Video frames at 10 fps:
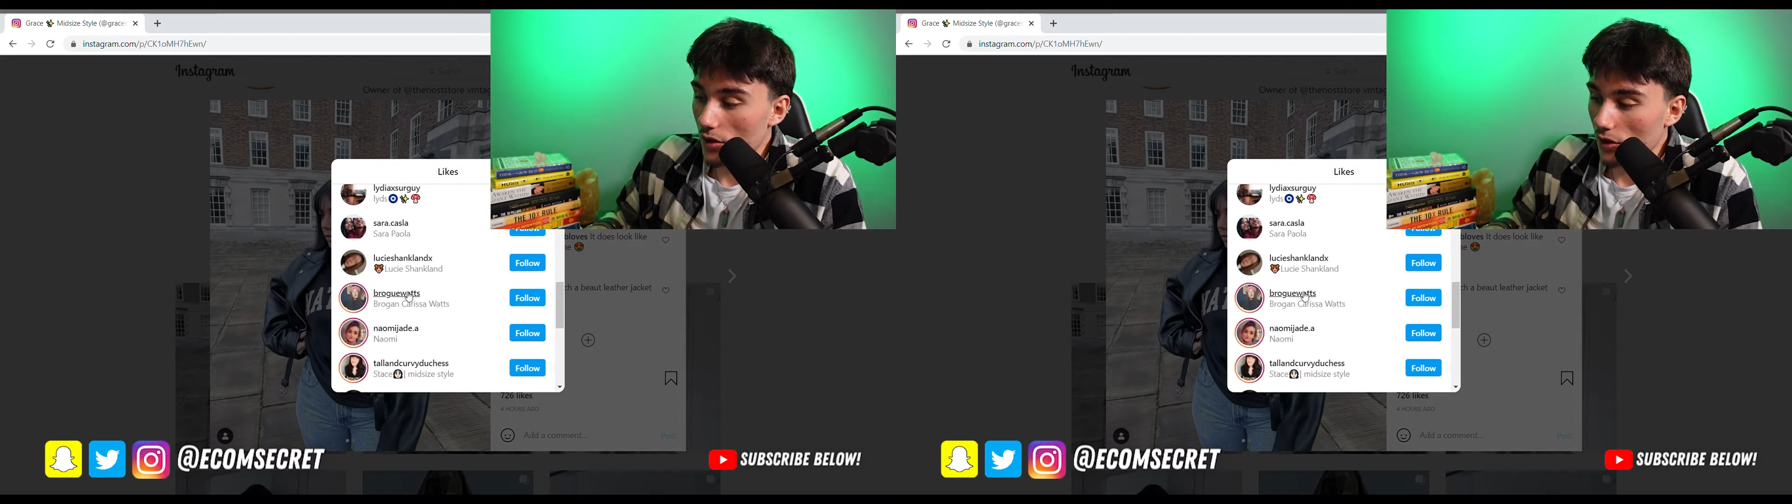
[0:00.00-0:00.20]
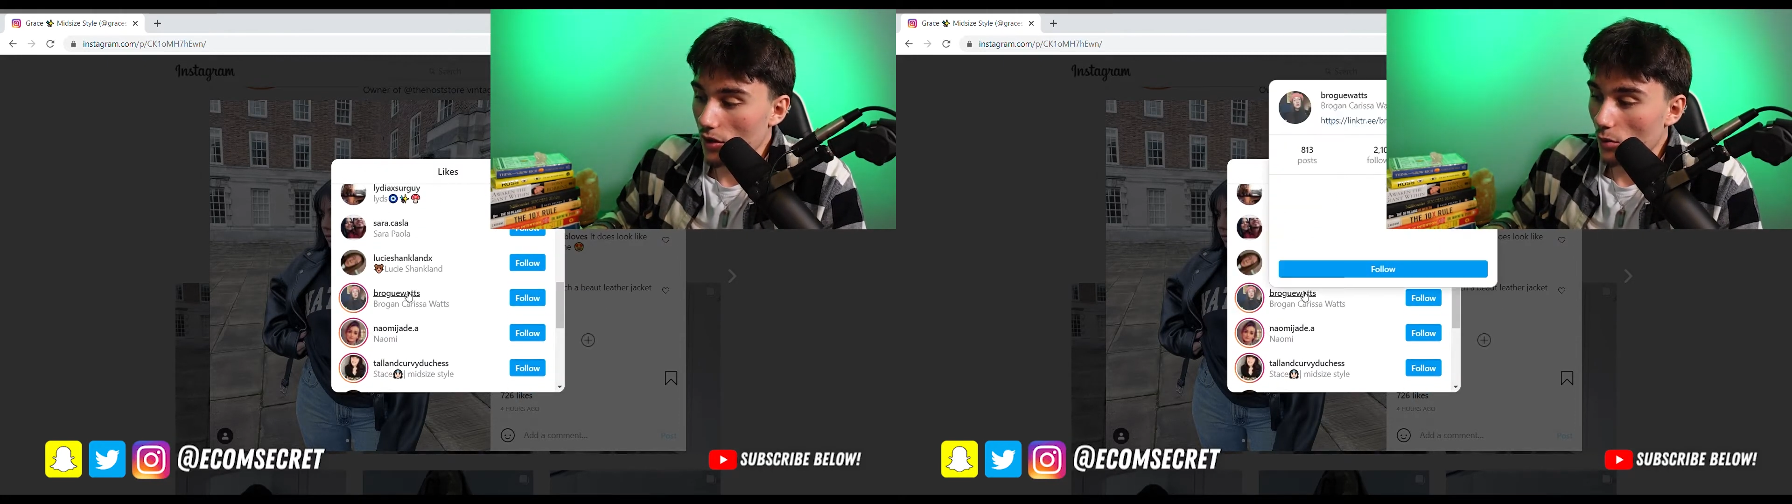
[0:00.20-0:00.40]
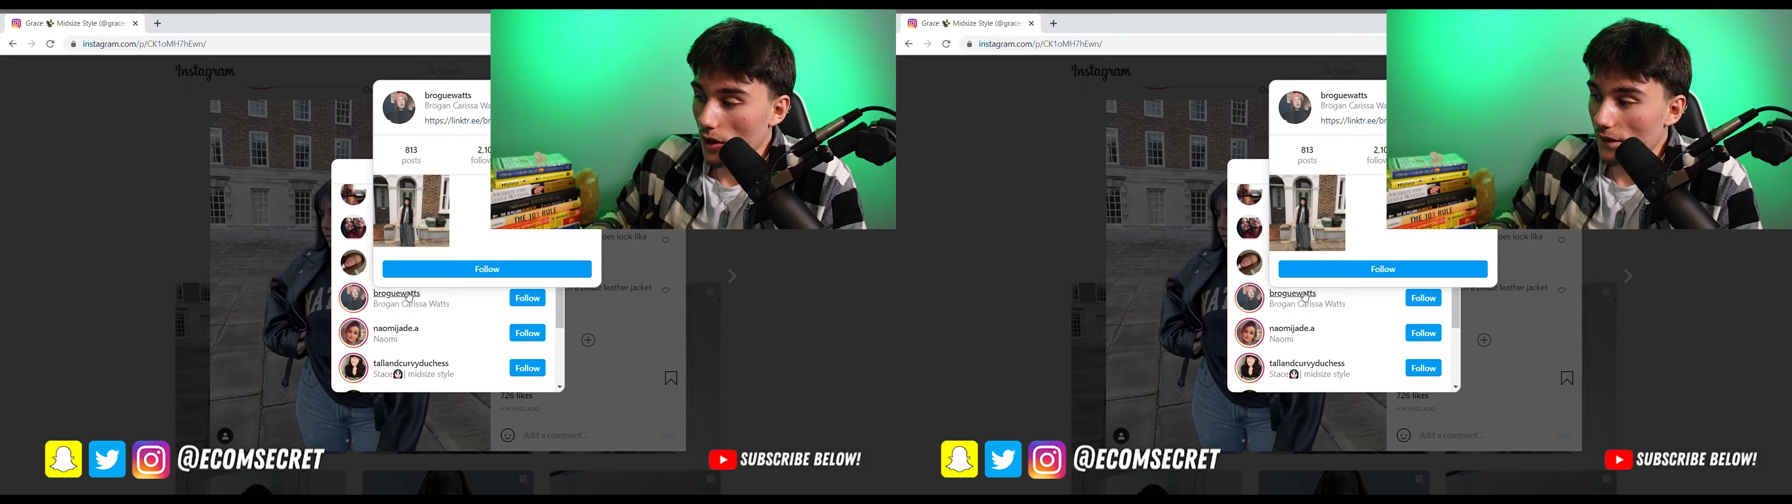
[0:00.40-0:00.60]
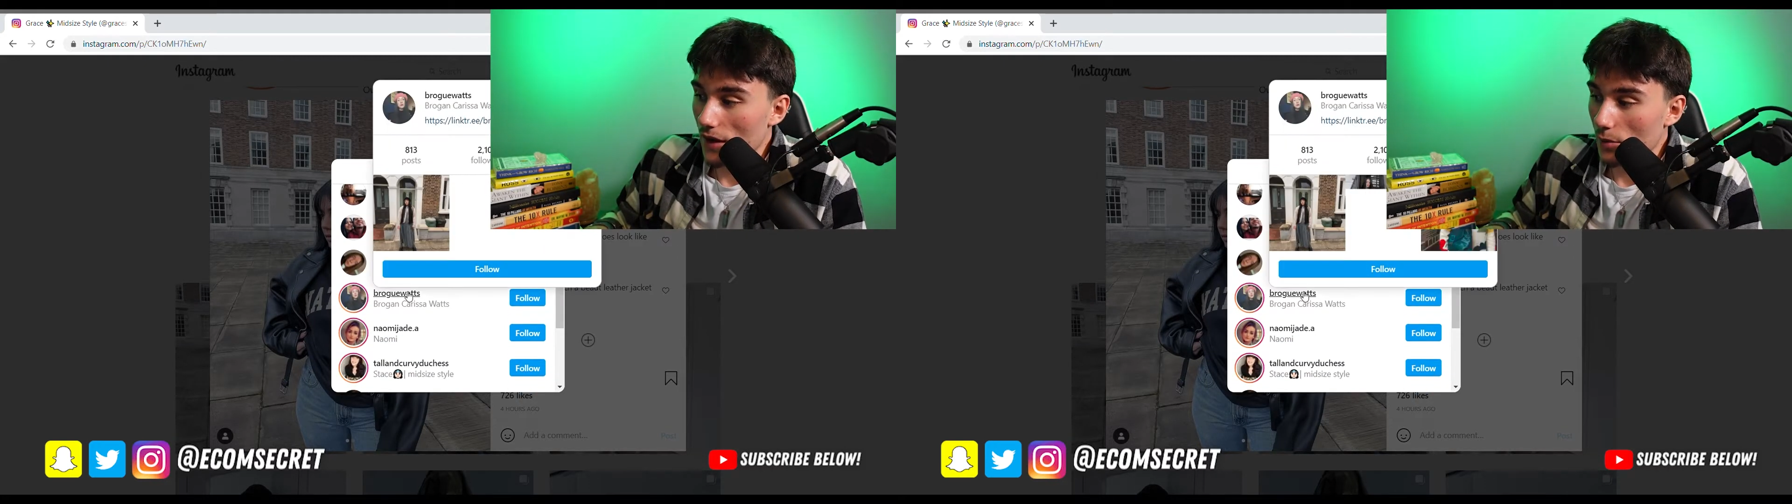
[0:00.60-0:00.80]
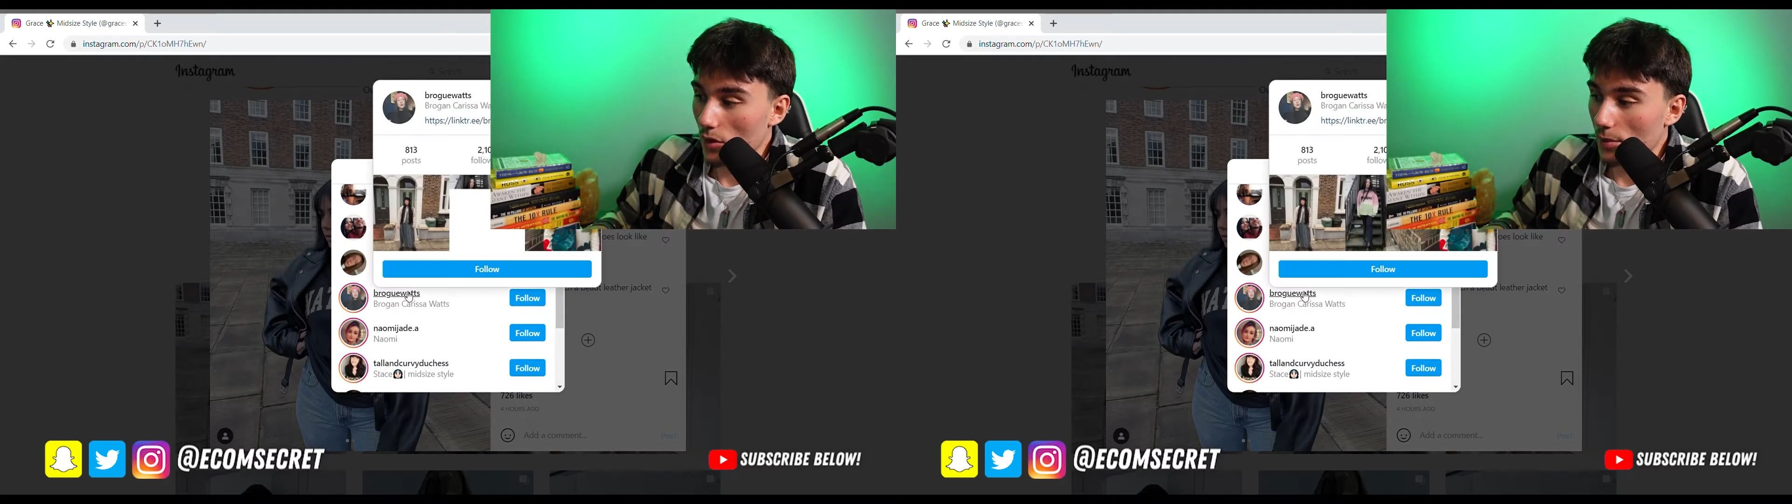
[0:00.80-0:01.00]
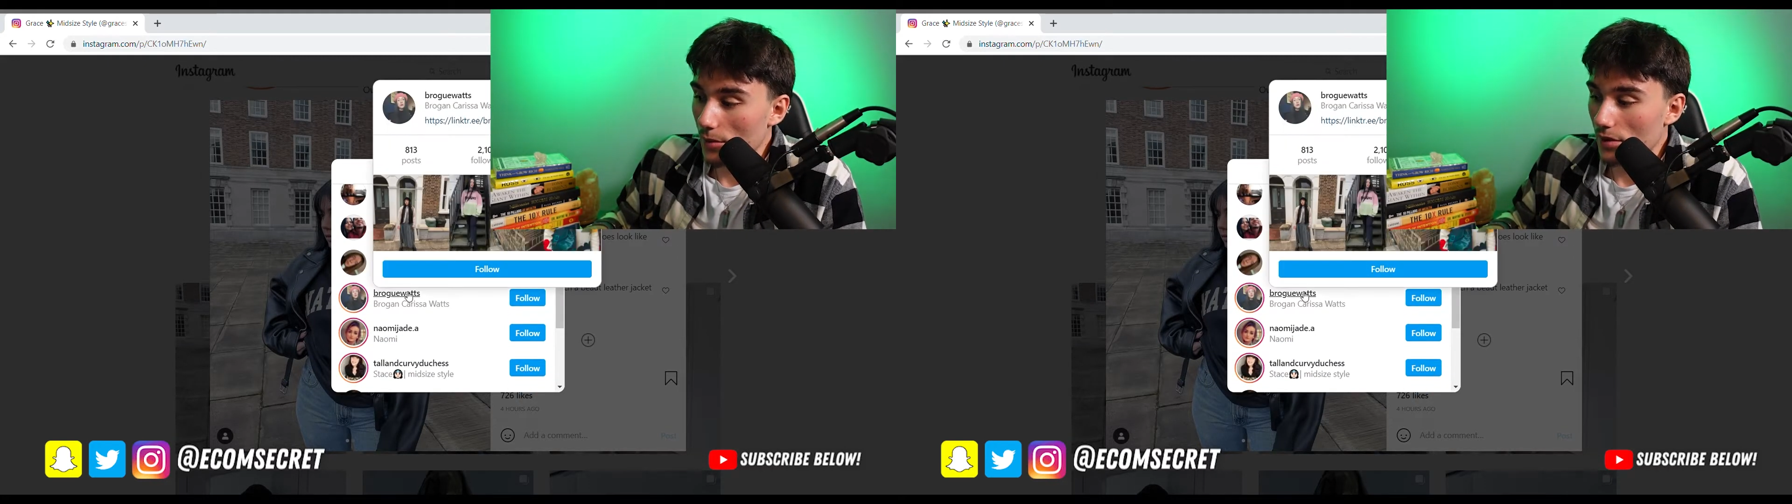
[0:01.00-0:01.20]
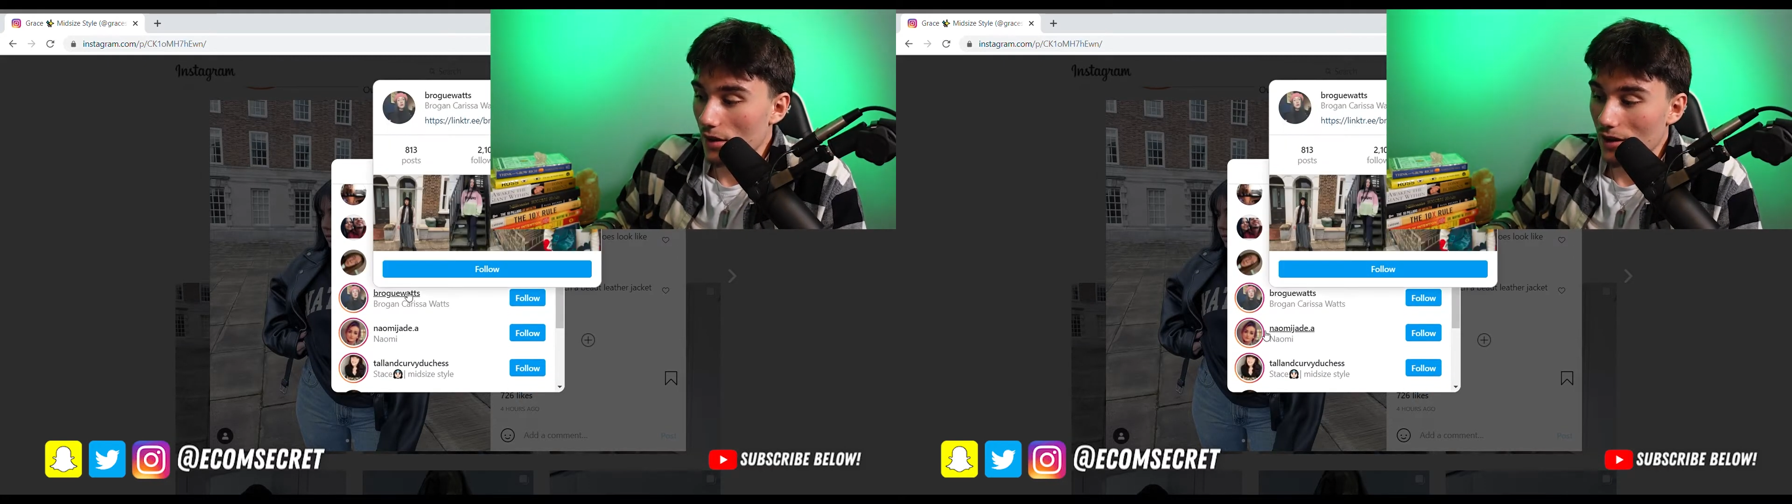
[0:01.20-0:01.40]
you're gonna want to find more people that